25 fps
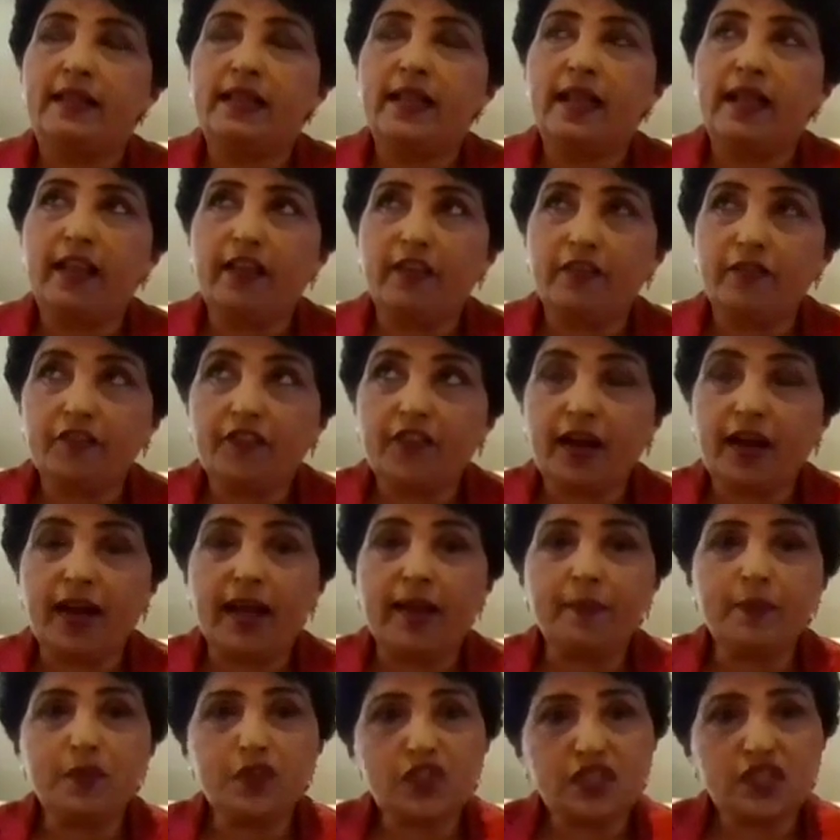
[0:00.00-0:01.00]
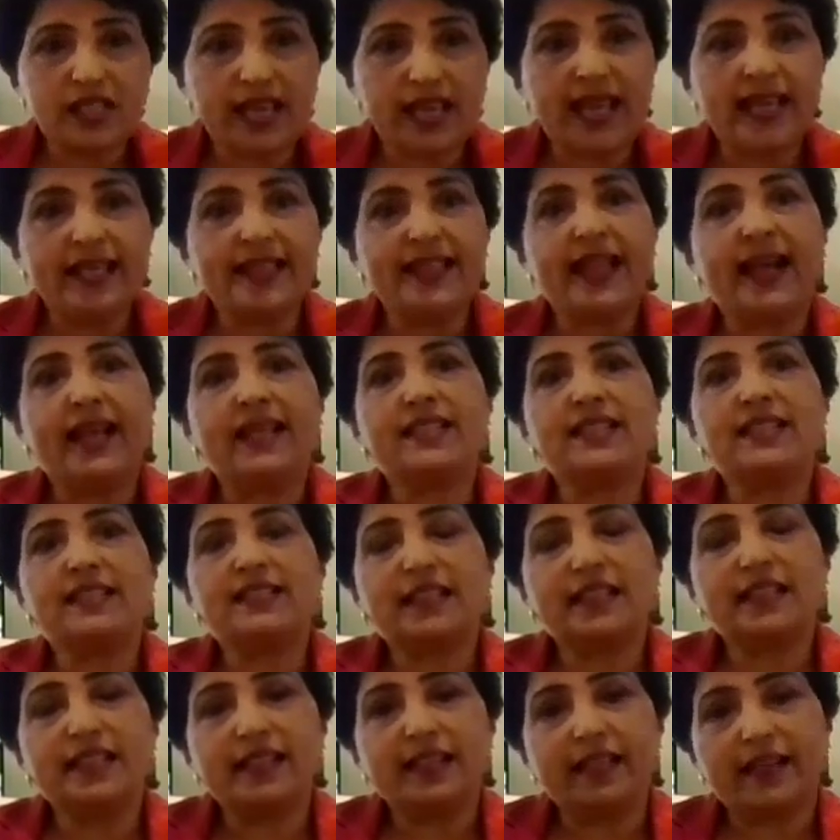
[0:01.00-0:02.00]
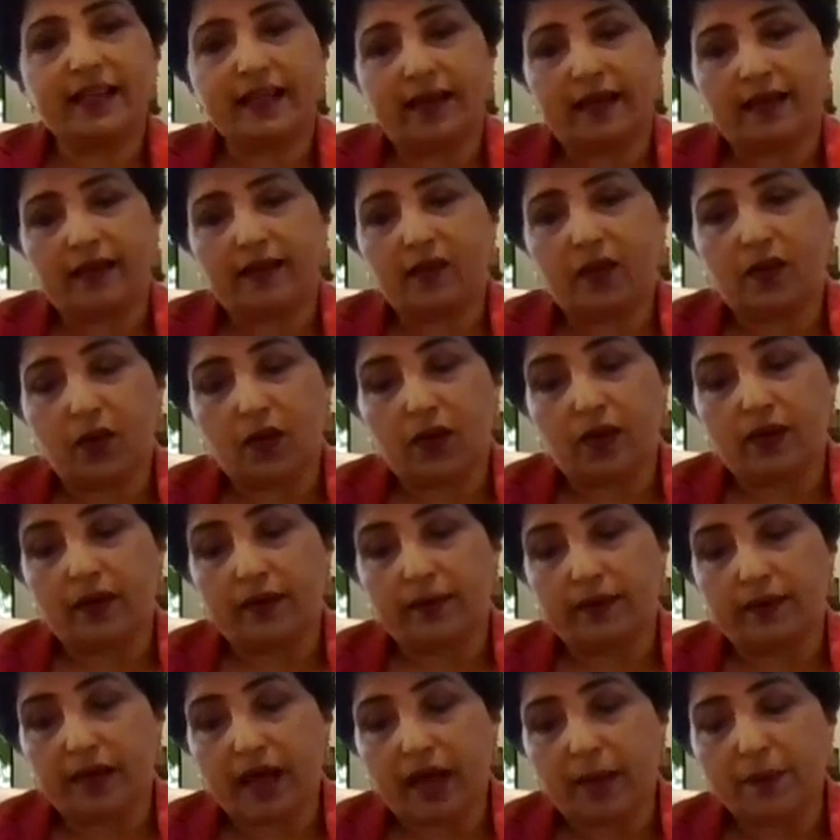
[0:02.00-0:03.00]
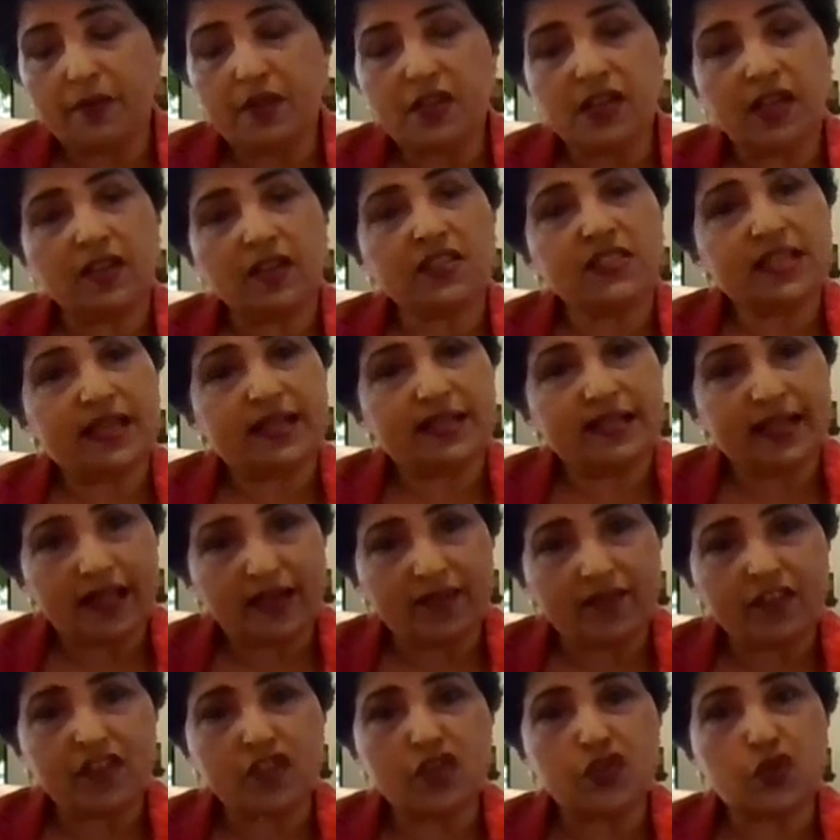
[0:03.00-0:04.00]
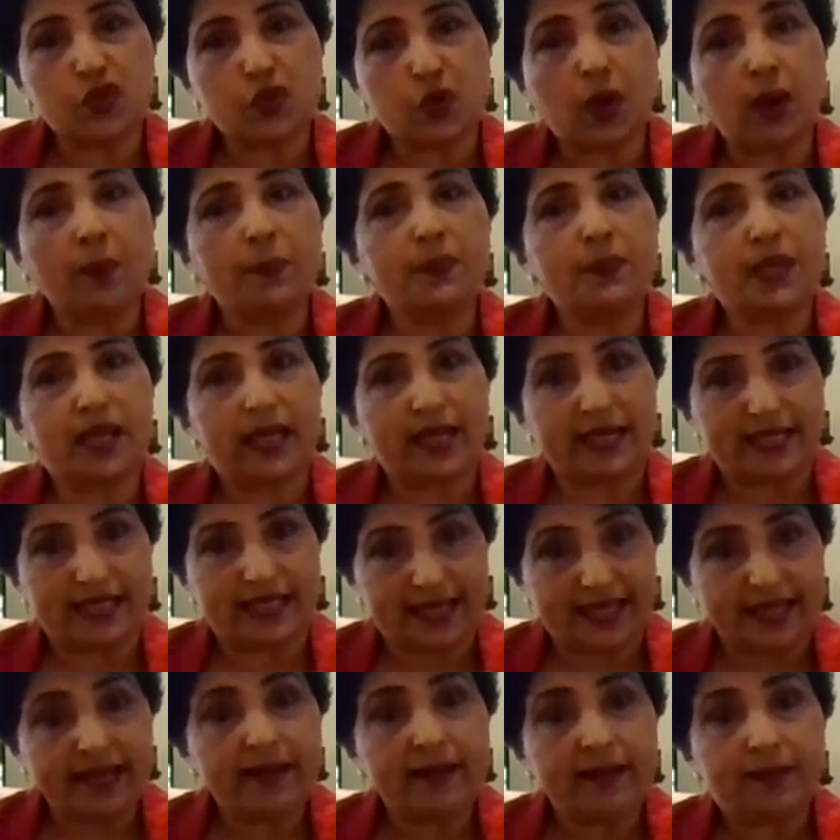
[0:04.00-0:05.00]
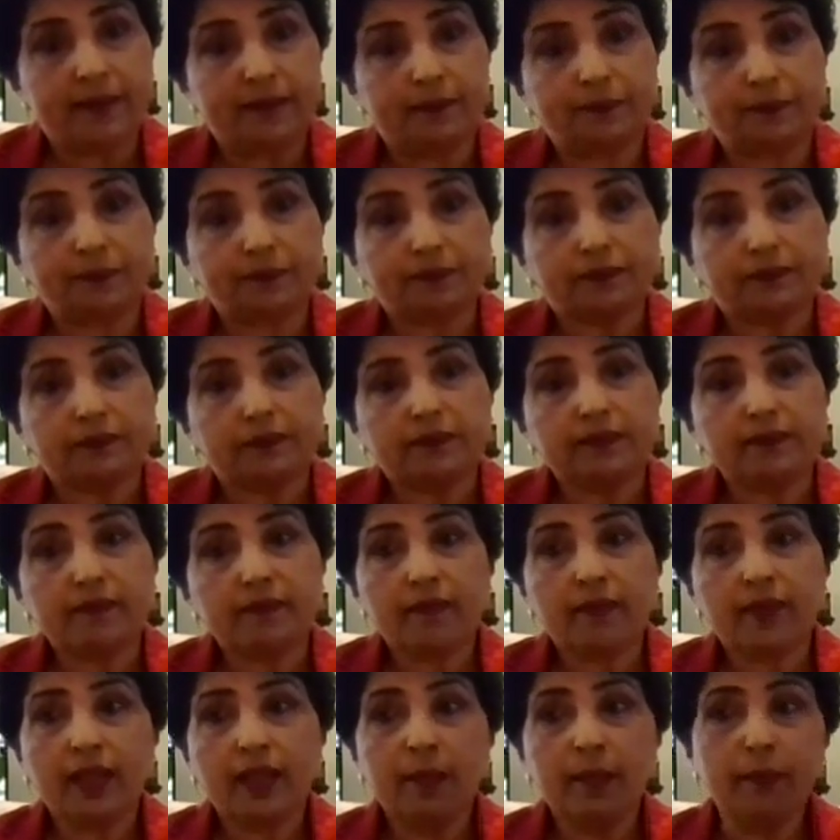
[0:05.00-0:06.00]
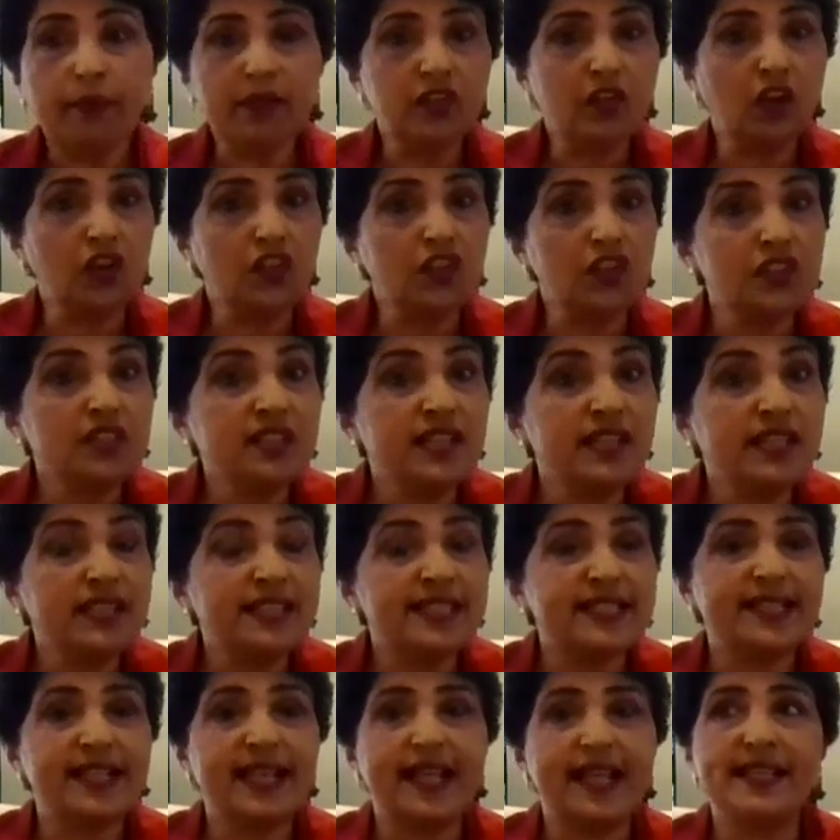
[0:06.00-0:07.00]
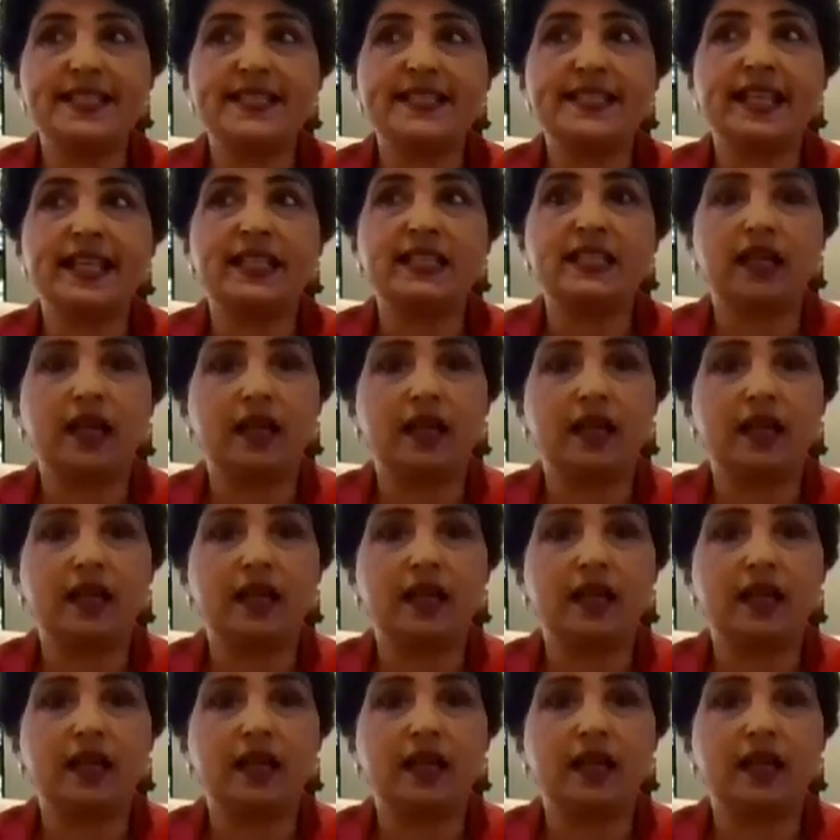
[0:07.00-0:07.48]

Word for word: If I'm to say that the uh, uh, carbon dioxide levels dropped, it did, but not to the extent that